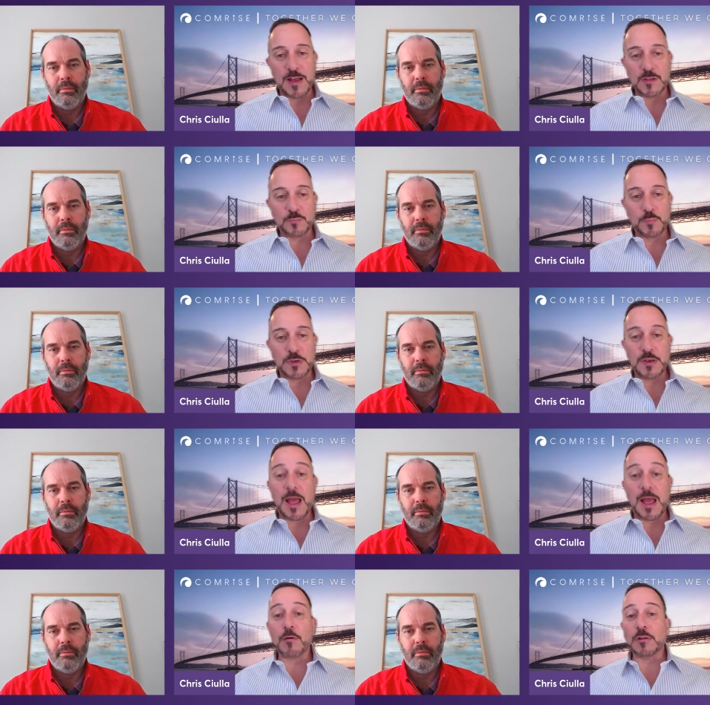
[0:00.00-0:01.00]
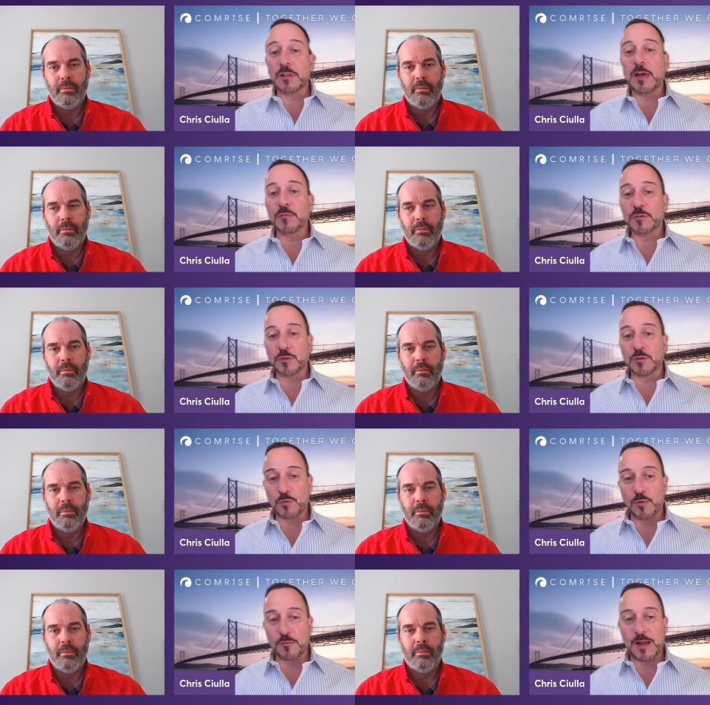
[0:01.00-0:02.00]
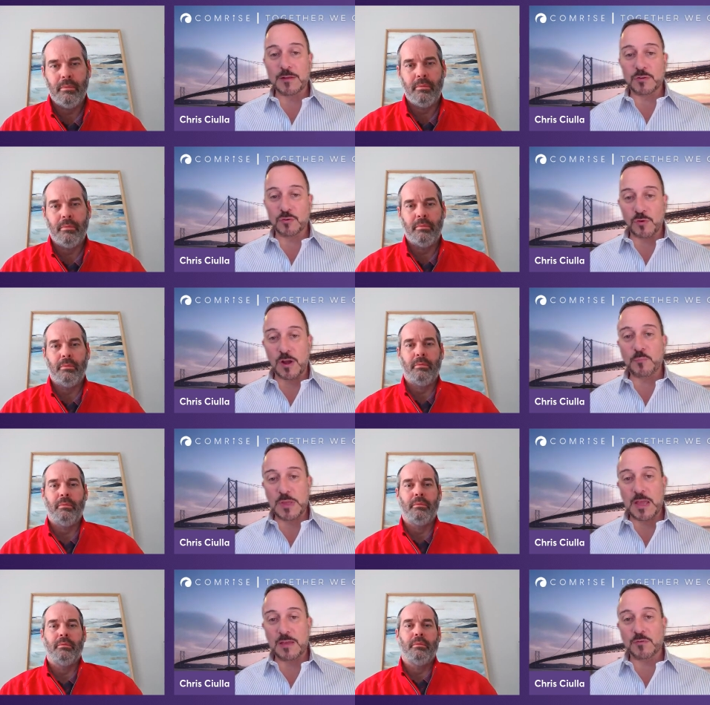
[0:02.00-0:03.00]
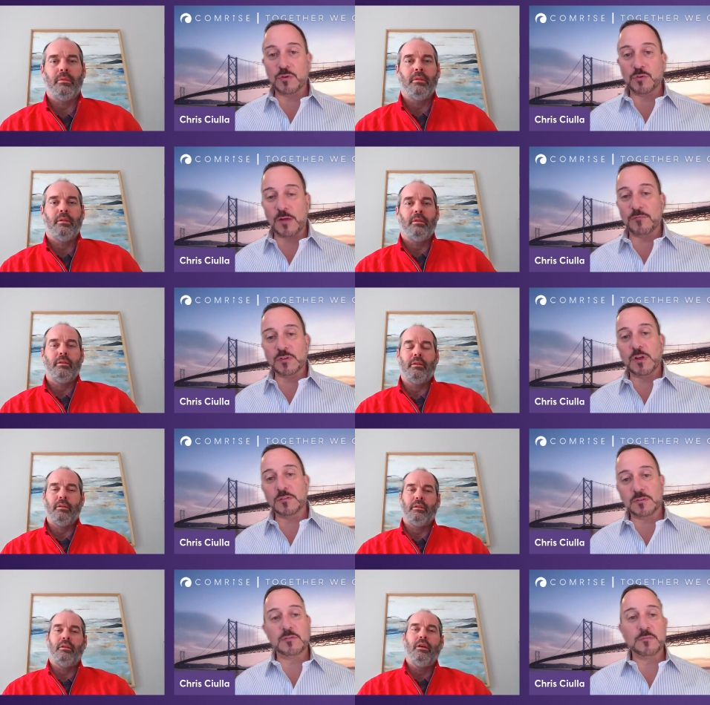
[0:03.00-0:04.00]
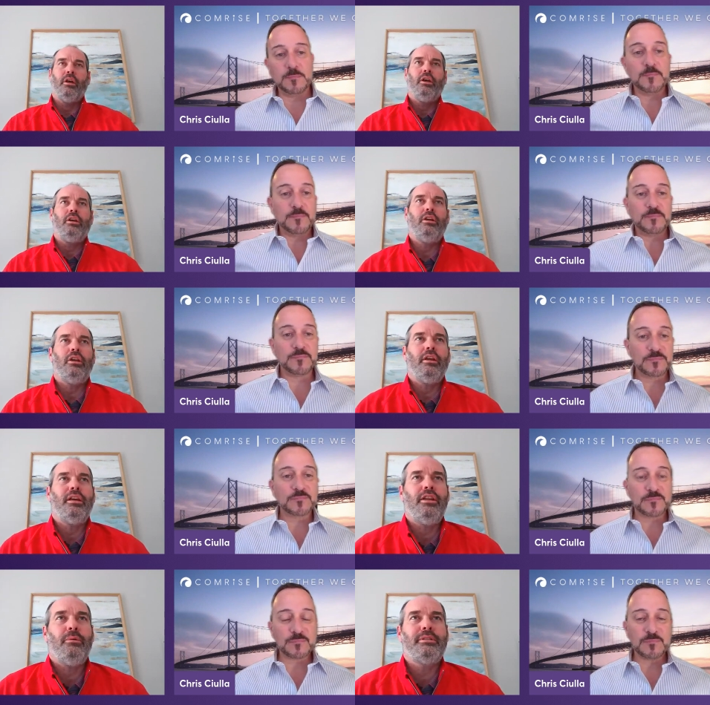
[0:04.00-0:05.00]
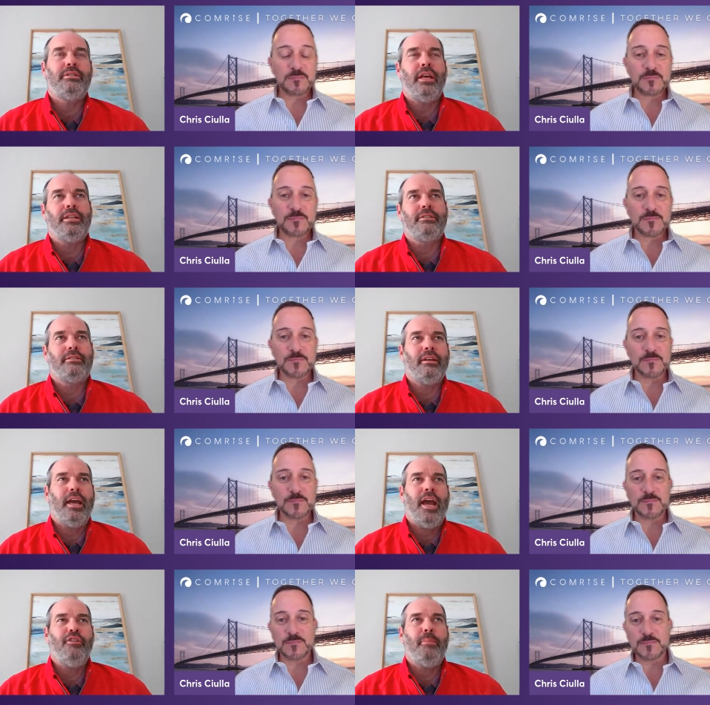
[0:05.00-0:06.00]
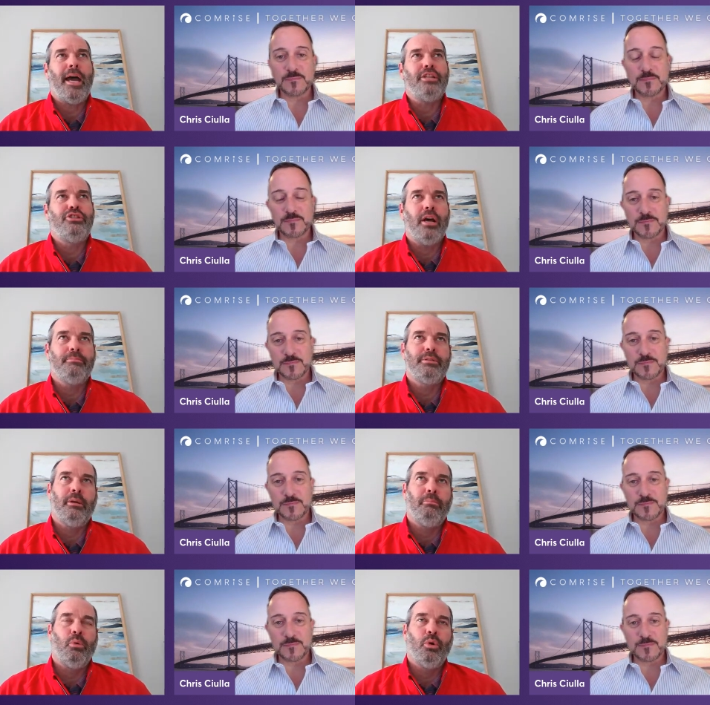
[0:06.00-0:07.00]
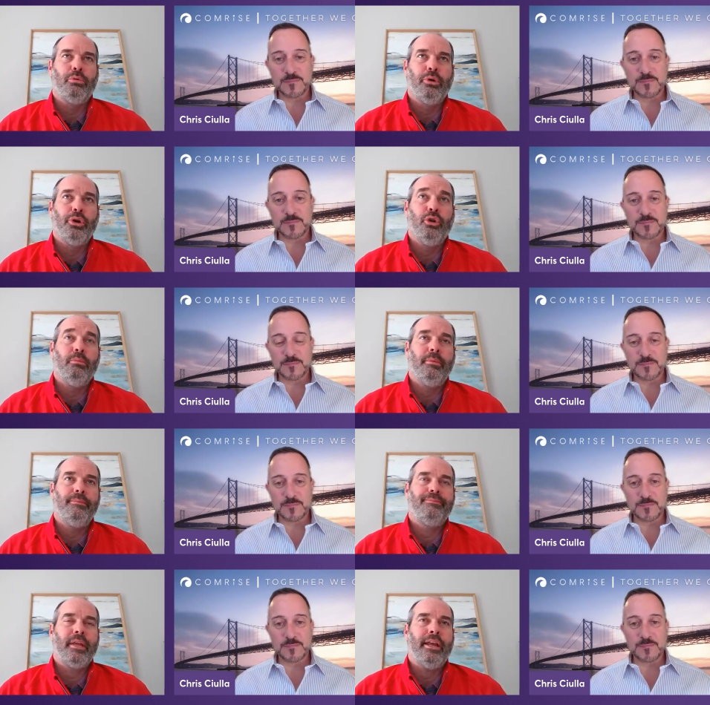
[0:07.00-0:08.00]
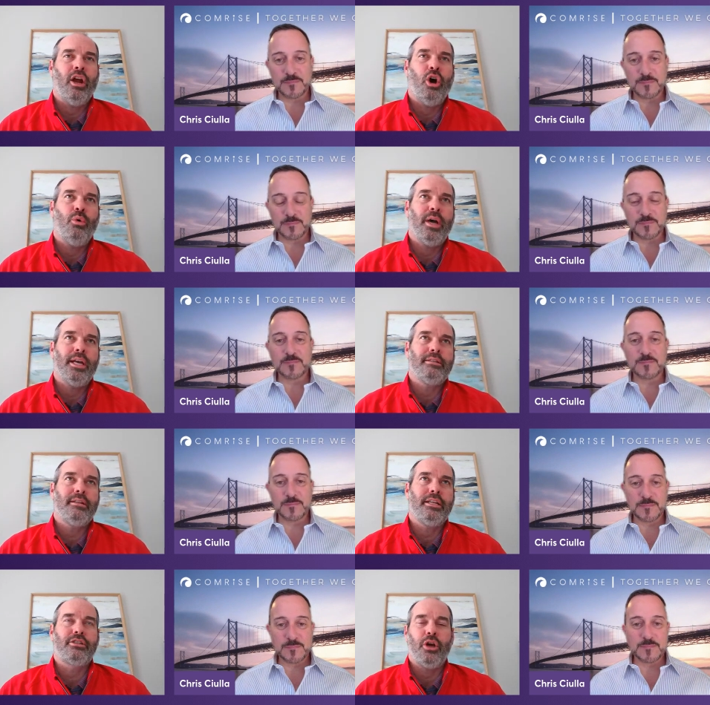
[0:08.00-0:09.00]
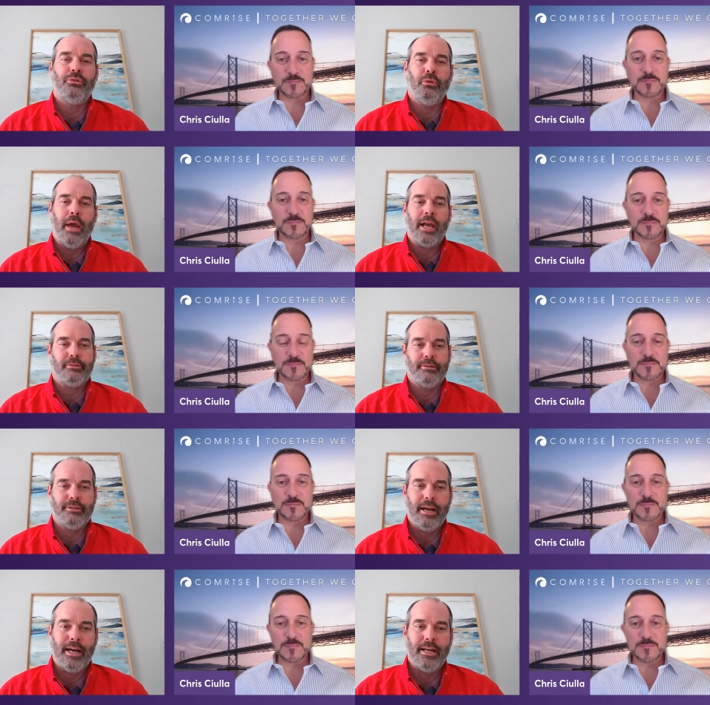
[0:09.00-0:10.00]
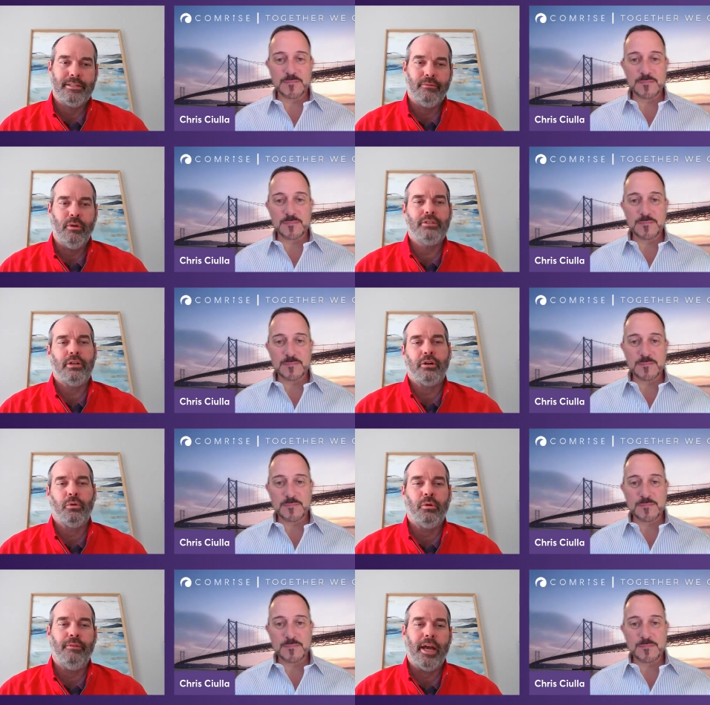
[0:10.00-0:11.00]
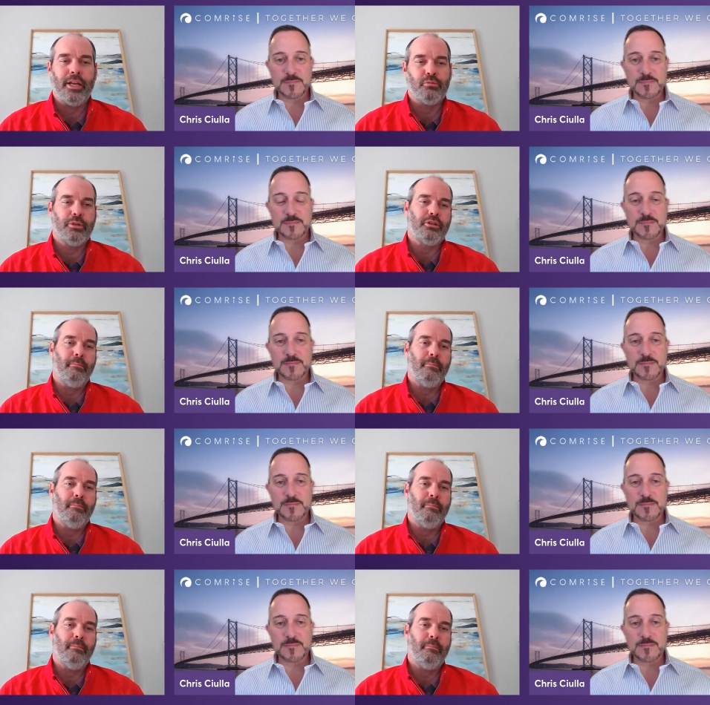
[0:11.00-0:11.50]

Speaker 1: but how to leverage those core values to drive behavior, to drive results. You, you know, it's it's
Speaker 2: everybody jumps in a boardroom and always let's go through exercise of what's our core values, what's our